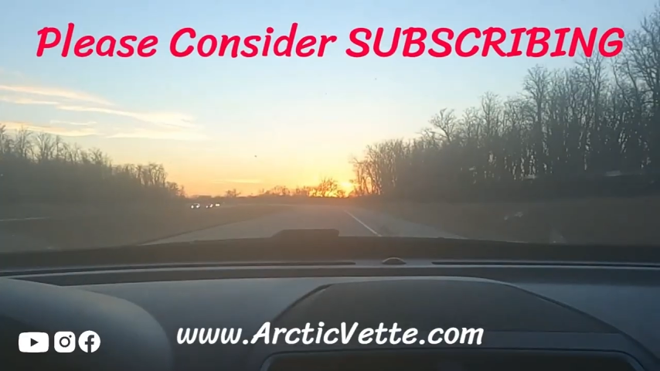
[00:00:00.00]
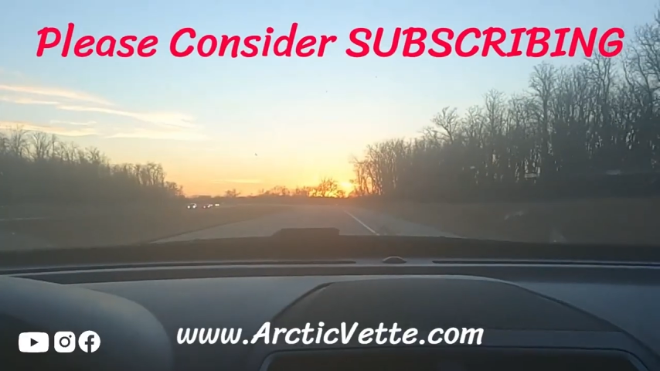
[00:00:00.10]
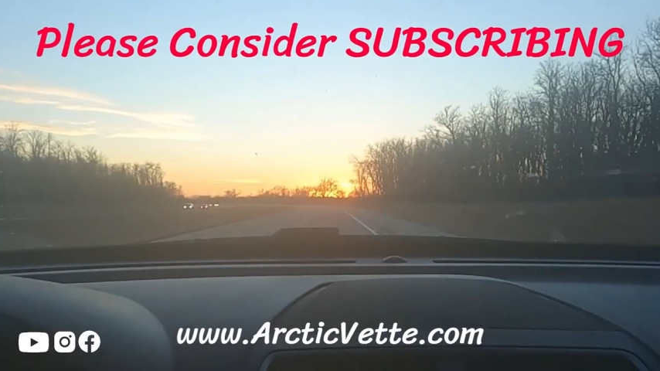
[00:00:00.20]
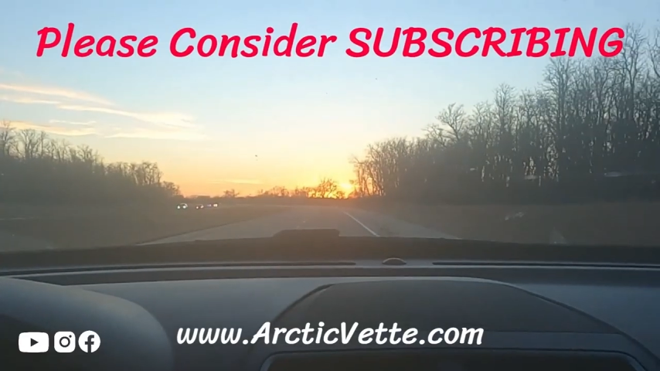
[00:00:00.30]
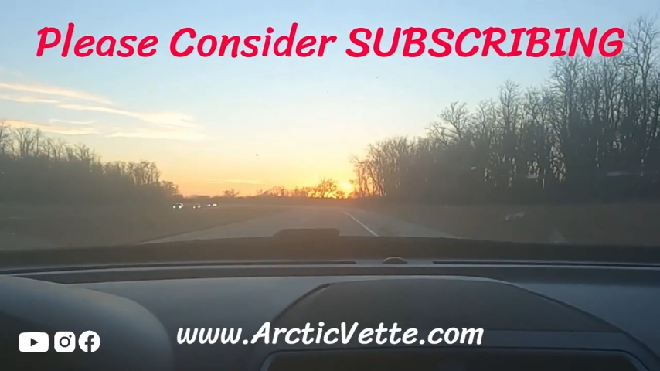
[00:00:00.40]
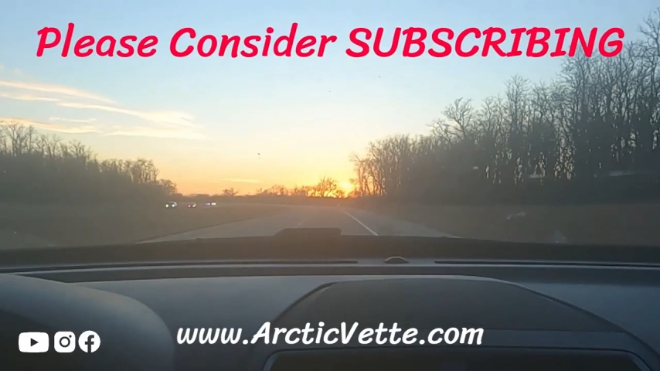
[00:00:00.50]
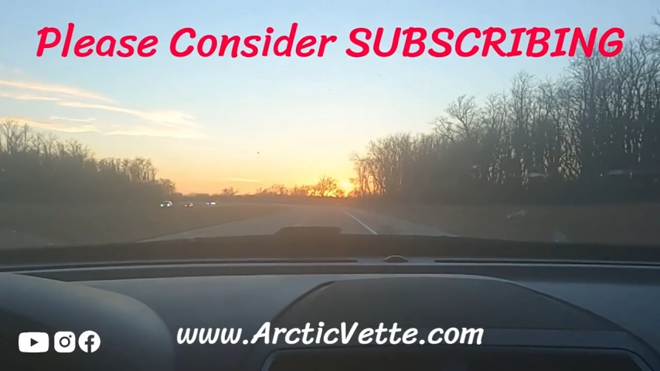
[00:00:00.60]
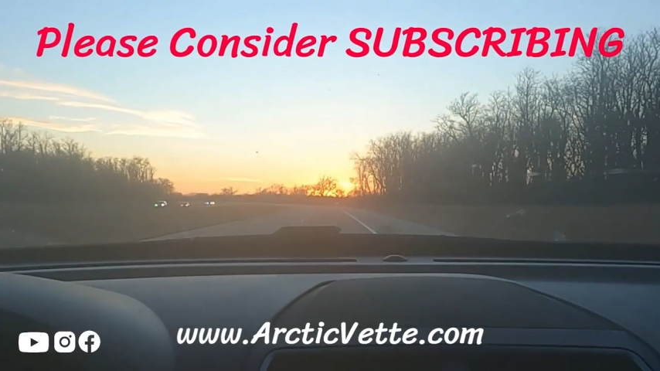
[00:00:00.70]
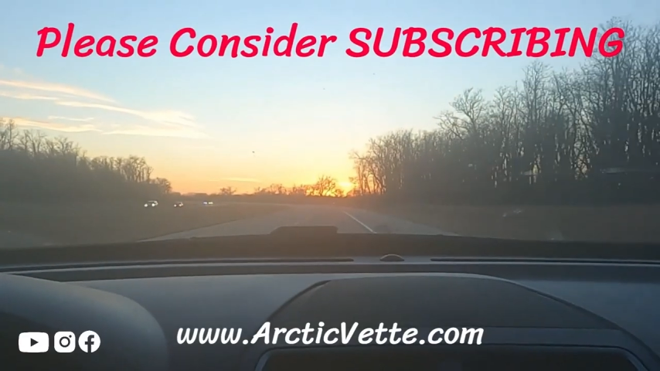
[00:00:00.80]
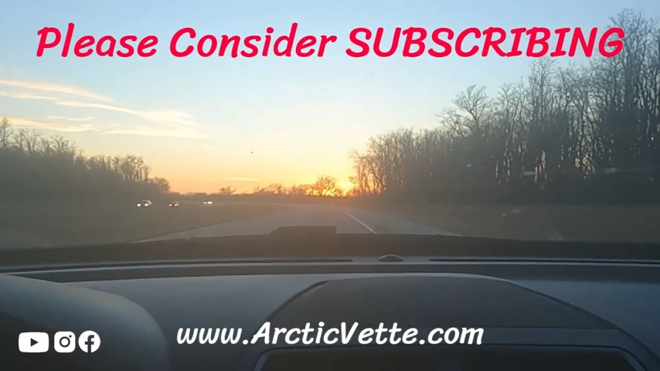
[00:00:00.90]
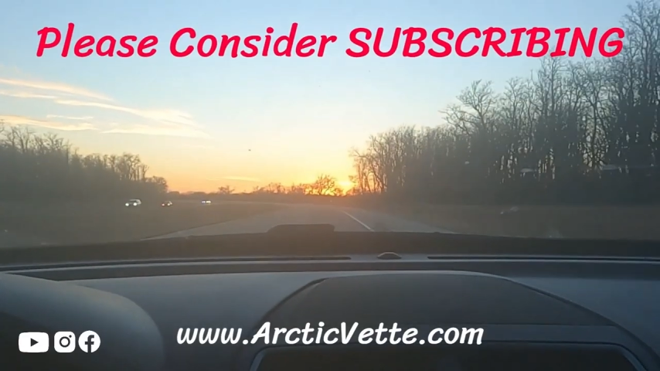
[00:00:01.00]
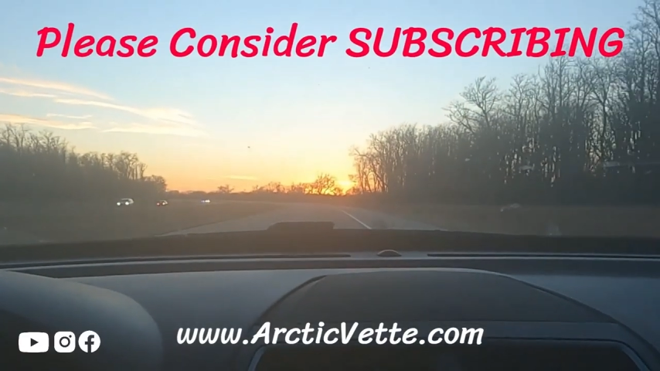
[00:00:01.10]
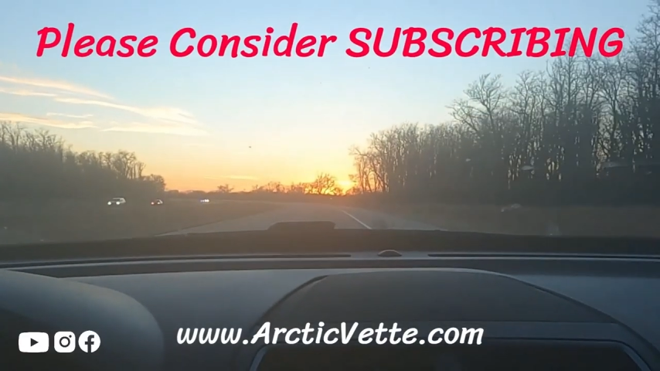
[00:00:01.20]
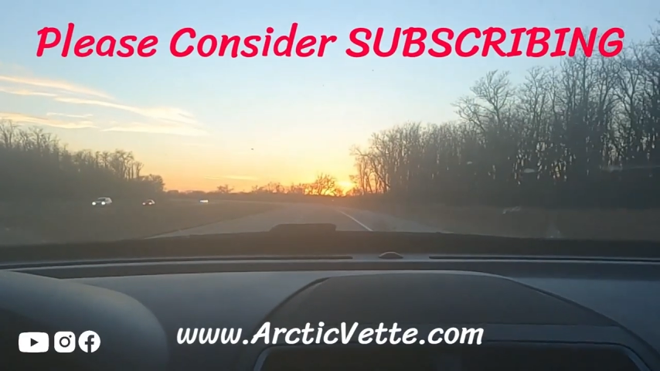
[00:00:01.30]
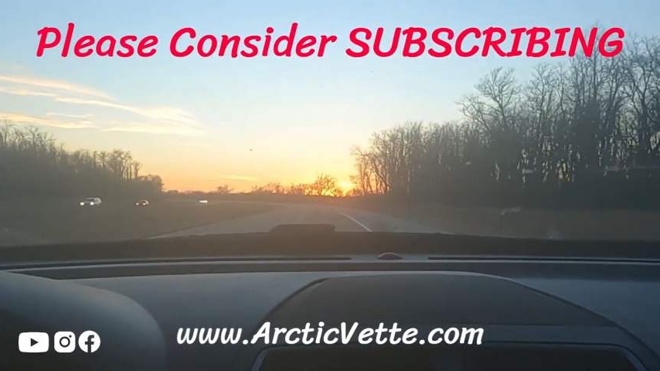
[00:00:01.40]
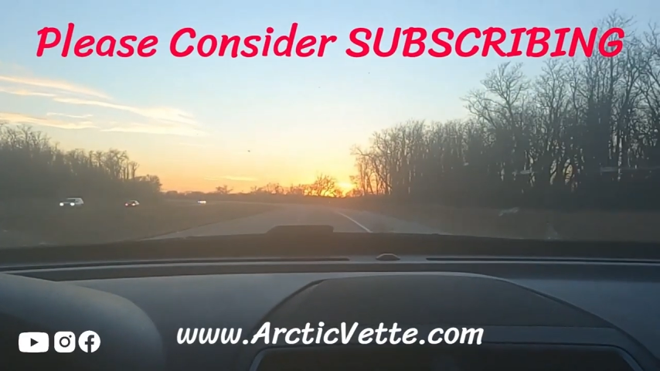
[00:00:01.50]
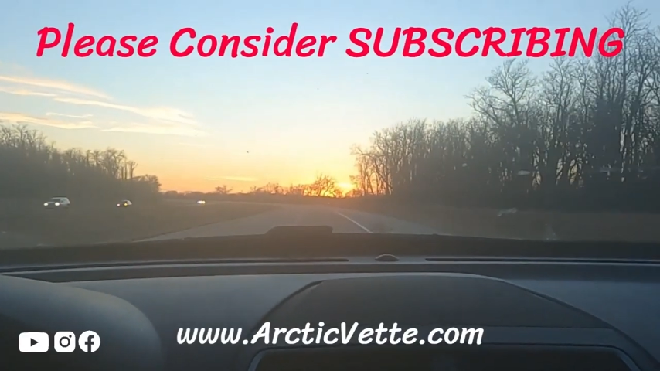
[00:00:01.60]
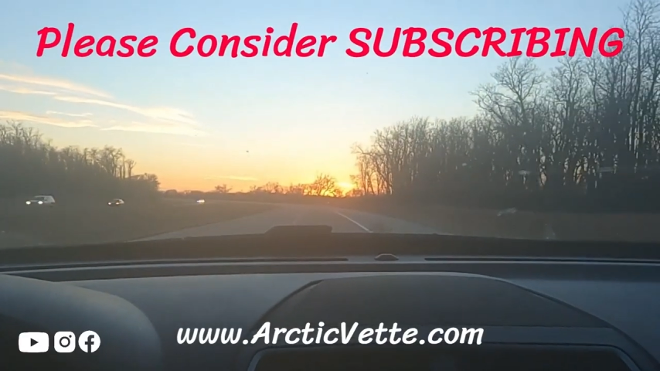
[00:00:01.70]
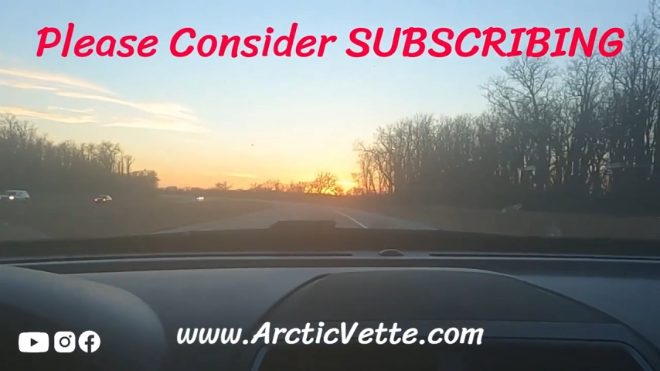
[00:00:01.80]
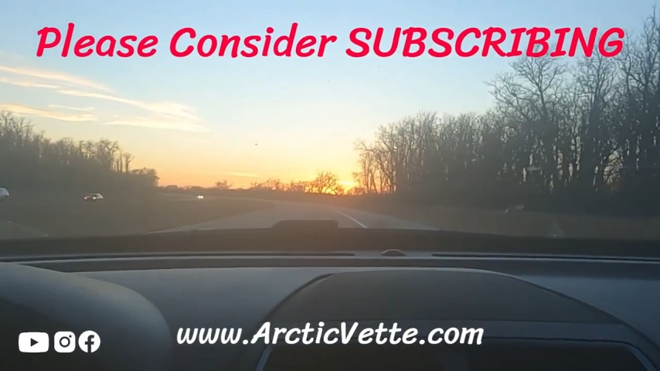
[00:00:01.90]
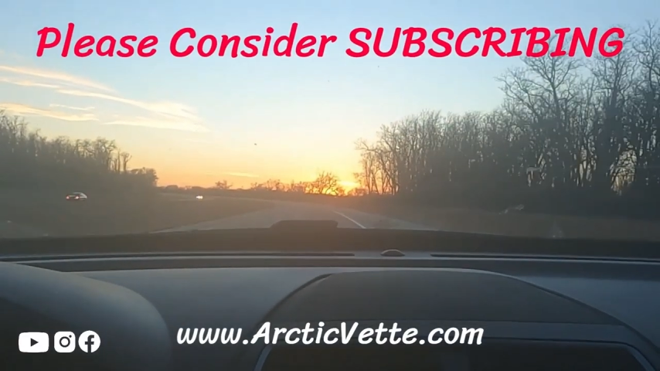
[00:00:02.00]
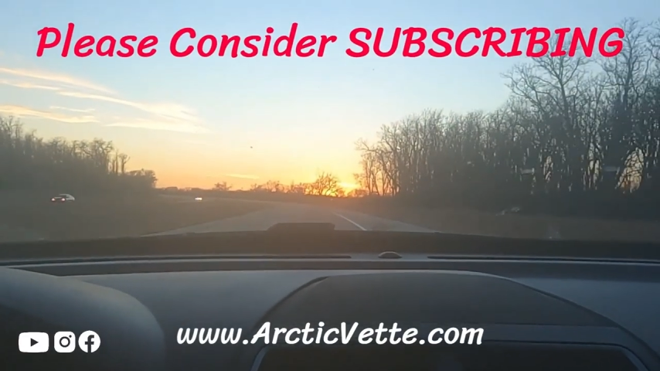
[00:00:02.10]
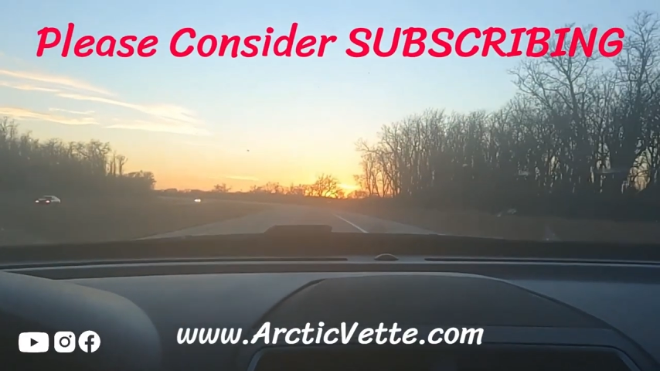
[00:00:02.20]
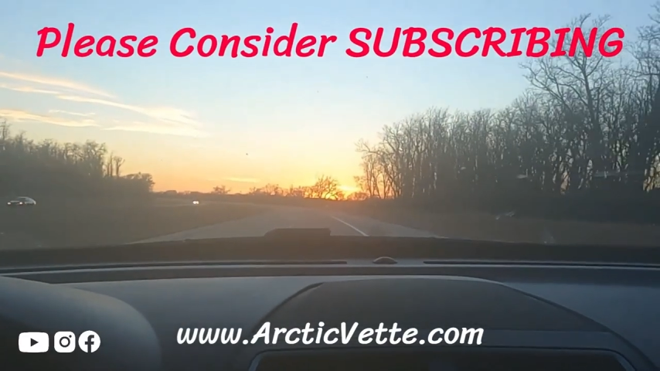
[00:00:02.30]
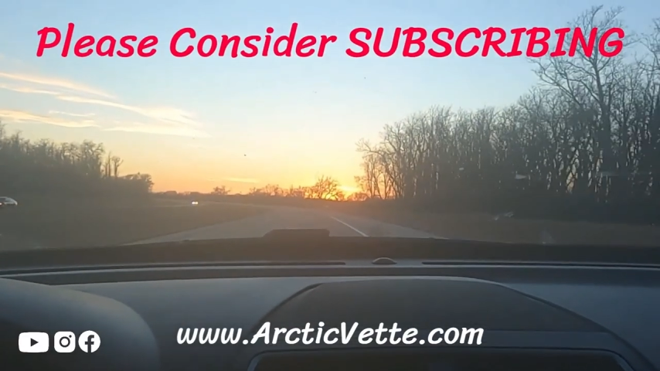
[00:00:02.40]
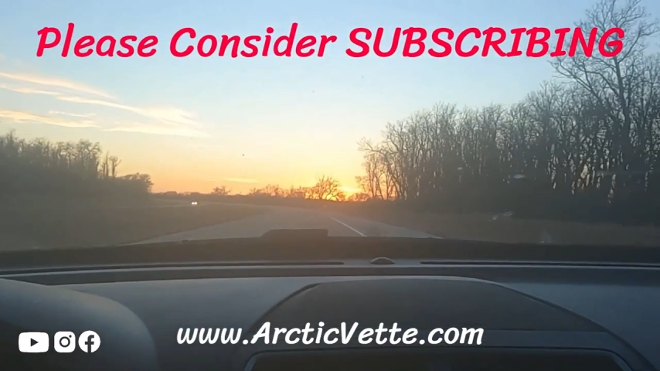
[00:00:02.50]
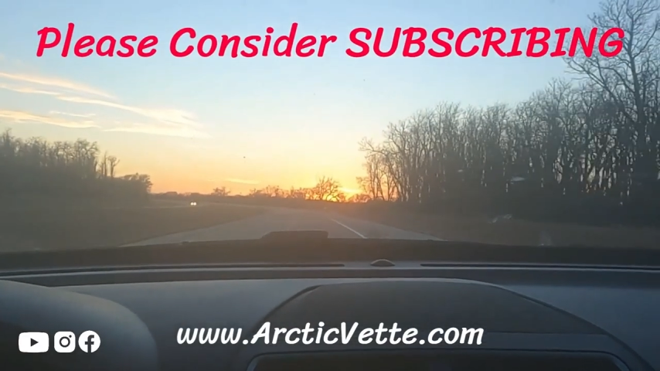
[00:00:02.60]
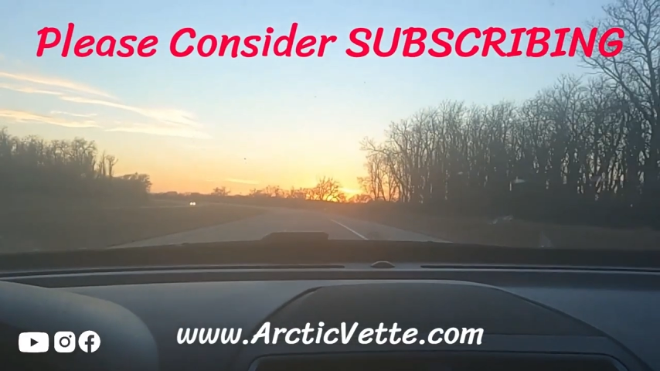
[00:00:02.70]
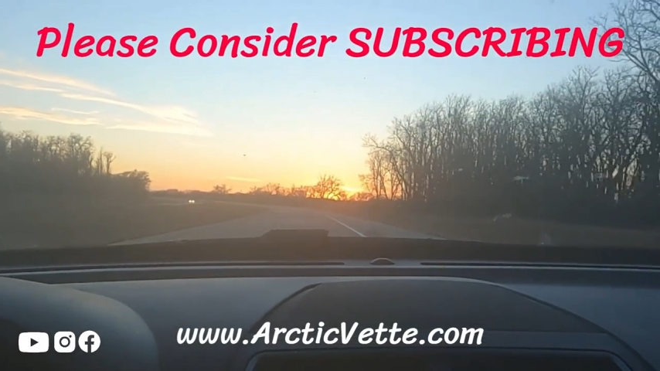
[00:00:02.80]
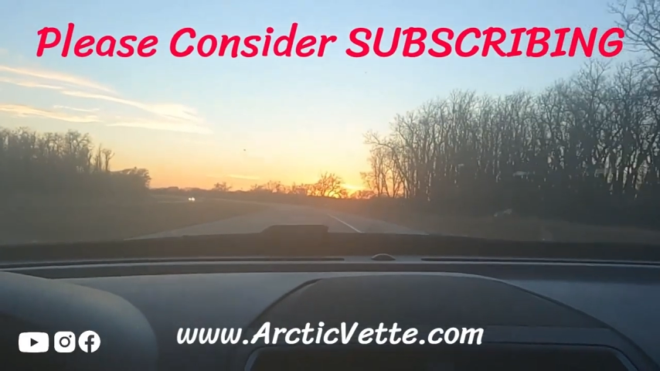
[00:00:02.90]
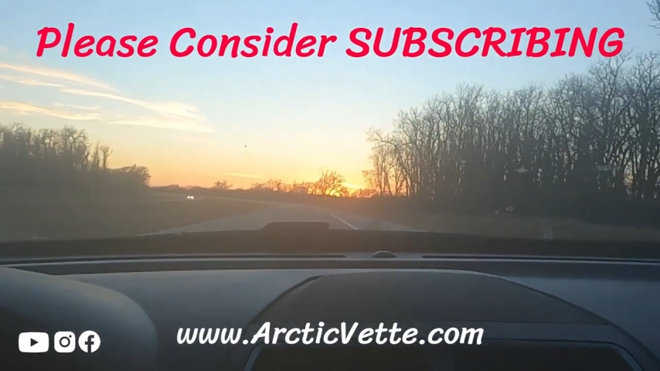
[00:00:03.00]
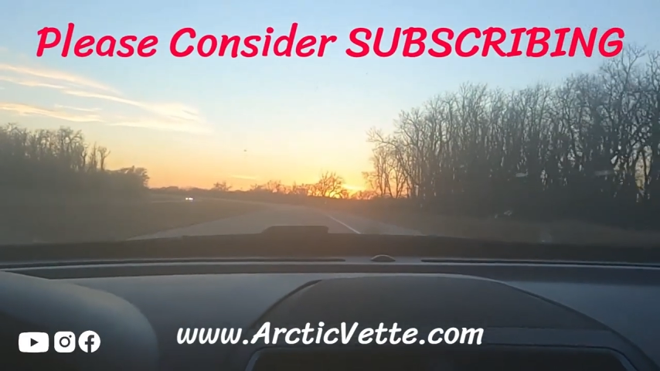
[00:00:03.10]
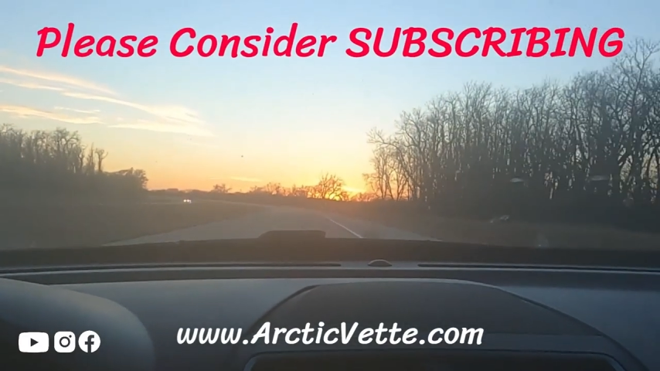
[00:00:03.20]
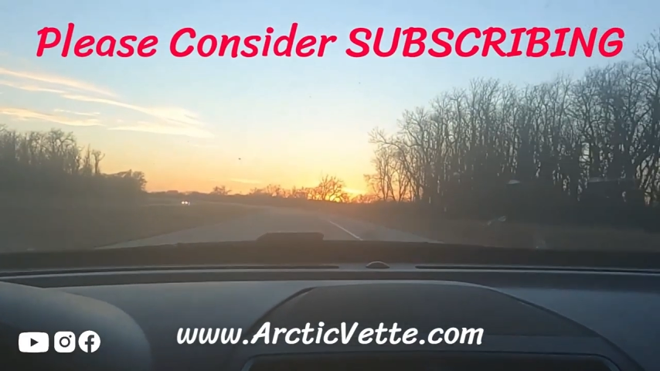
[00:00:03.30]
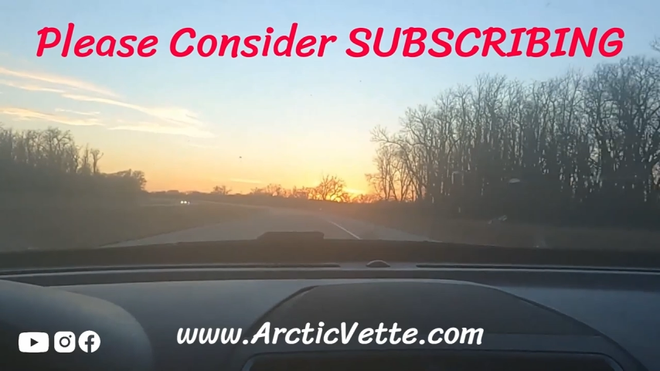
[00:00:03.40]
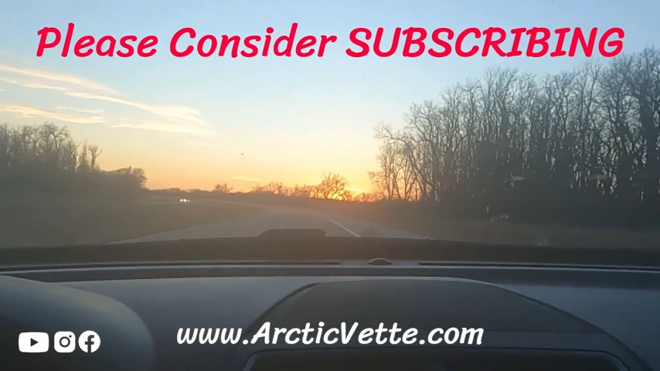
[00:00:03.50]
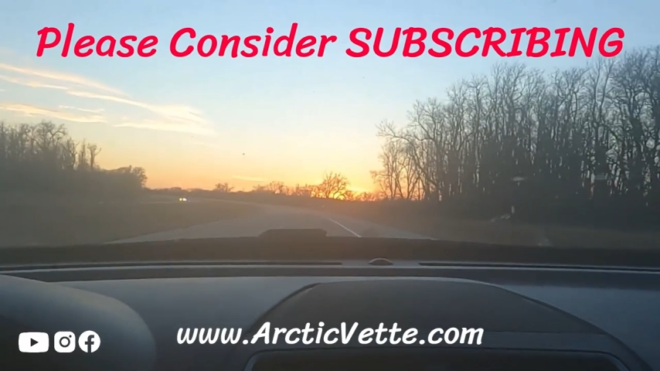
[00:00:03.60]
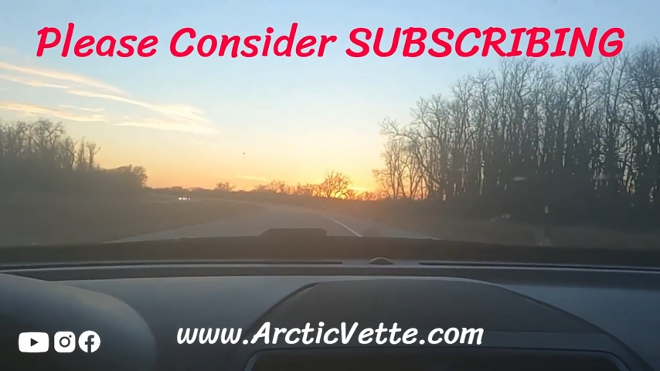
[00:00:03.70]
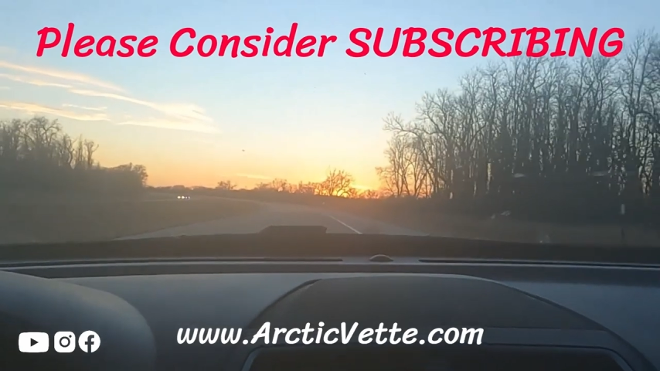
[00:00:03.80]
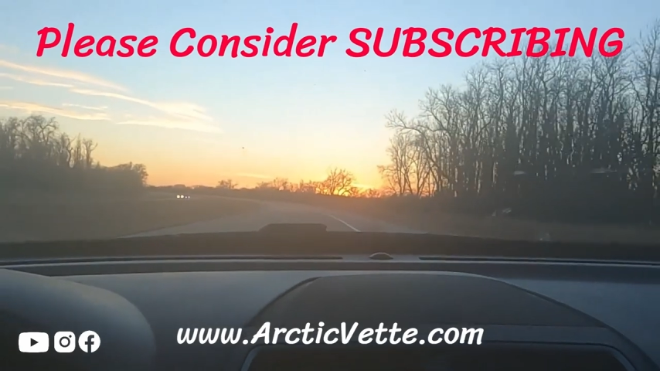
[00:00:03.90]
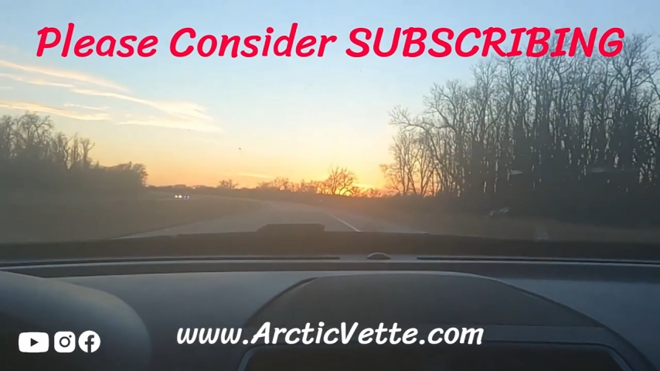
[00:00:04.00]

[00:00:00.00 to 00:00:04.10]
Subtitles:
Nobody's mouth can be seen.